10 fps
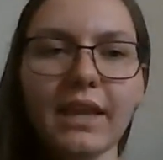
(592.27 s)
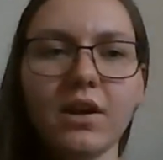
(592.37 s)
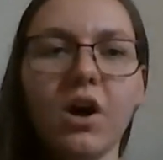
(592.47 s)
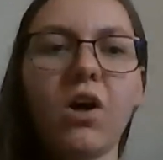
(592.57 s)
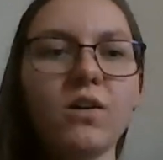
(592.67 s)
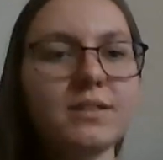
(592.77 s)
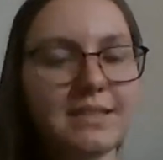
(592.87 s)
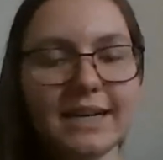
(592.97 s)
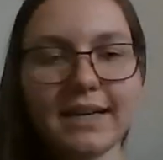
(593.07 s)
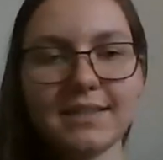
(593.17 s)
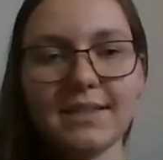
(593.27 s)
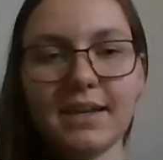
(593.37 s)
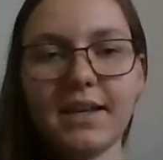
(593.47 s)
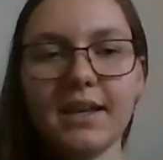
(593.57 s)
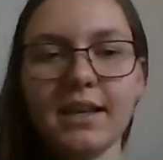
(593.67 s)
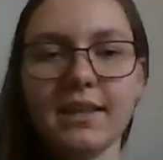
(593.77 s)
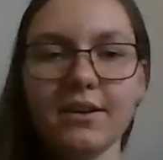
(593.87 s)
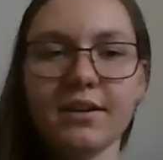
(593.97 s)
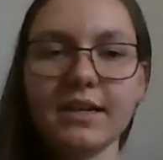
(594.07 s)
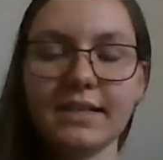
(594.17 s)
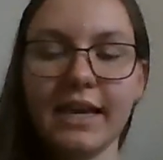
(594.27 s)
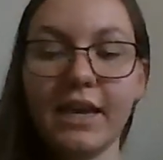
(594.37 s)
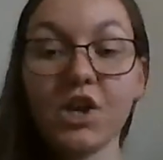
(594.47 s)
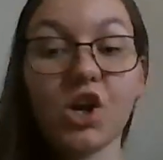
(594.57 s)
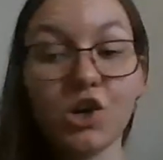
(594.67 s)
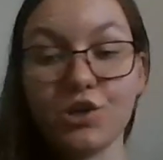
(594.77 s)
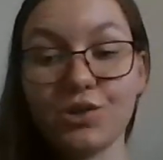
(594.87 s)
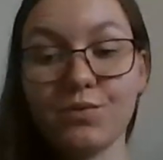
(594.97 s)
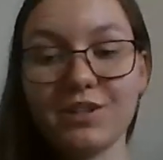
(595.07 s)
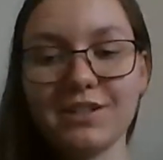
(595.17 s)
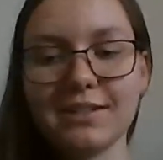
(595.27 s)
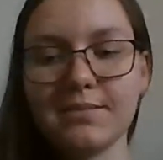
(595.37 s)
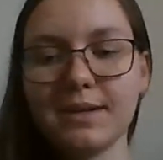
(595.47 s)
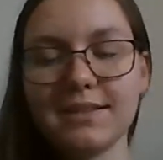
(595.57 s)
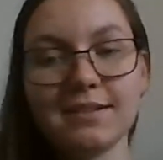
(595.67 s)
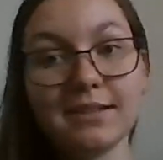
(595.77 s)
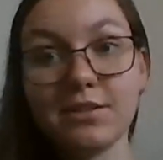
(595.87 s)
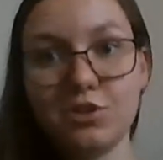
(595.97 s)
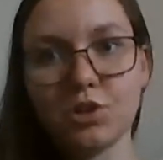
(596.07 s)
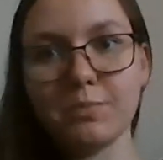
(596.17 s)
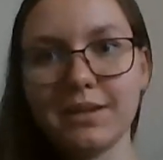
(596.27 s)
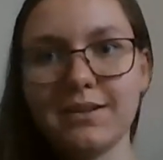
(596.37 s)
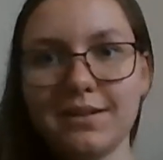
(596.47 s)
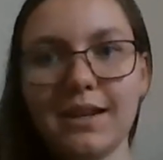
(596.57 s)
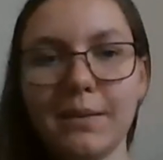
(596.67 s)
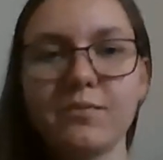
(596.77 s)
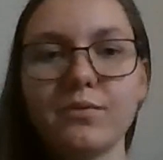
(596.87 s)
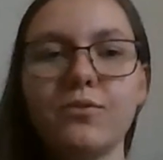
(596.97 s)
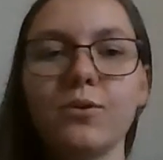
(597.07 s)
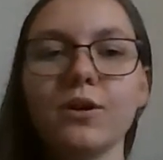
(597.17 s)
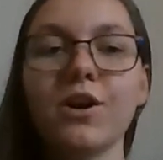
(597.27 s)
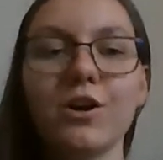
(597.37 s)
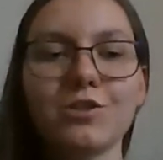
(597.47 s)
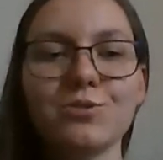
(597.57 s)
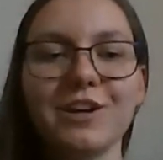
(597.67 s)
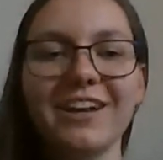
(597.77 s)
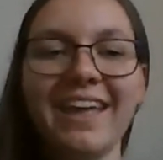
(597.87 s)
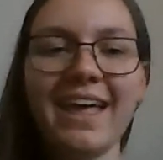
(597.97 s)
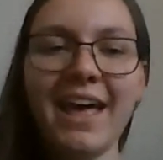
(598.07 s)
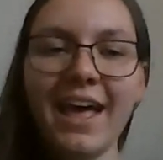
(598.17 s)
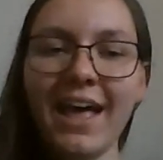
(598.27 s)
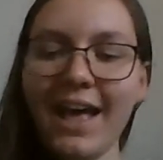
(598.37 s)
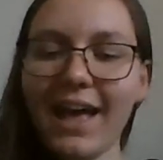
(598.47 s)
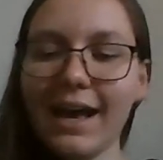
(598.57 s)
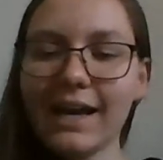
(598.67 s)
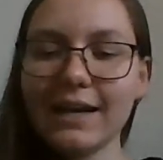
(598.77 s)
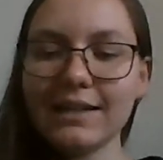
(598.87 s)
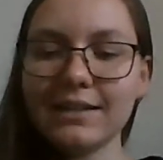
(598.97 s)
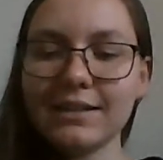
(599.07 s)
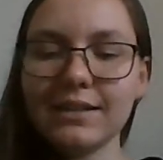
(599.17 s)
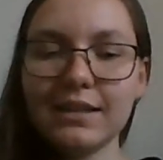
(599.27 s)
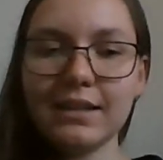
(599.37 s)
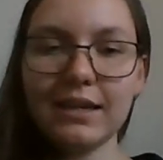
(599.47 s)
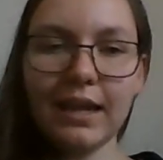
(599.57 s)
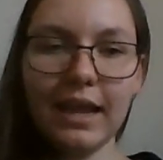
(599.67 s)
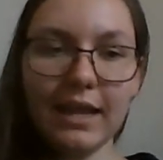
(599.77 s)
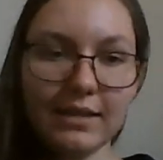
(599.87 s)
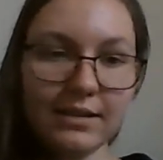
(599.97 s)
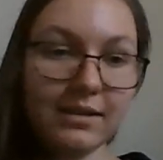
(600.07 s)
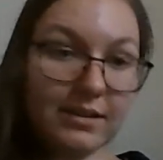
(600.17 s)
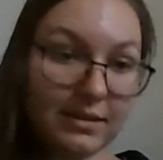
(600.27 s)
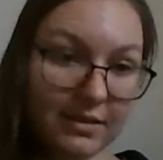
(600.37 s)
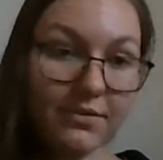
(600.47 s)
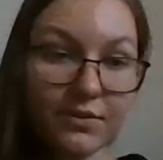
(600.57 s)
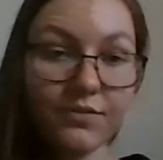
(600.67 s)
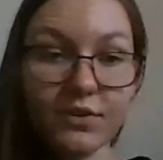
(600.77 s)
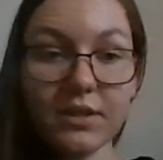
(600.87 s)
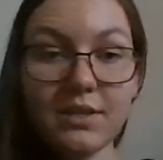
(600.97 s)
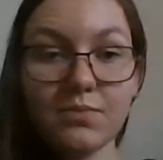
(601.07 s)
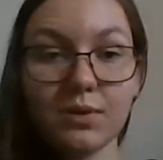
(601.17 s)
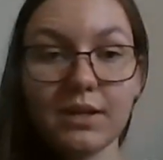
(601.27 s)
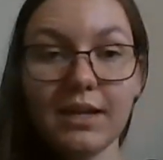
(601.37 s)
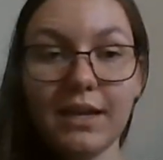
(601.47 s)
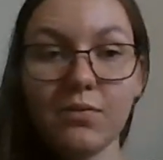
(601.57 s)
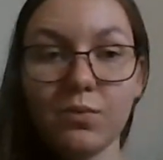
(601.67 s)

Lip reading: in Hallstatt, there is a Karner, which is basically the German name for ossuary. And in for this one,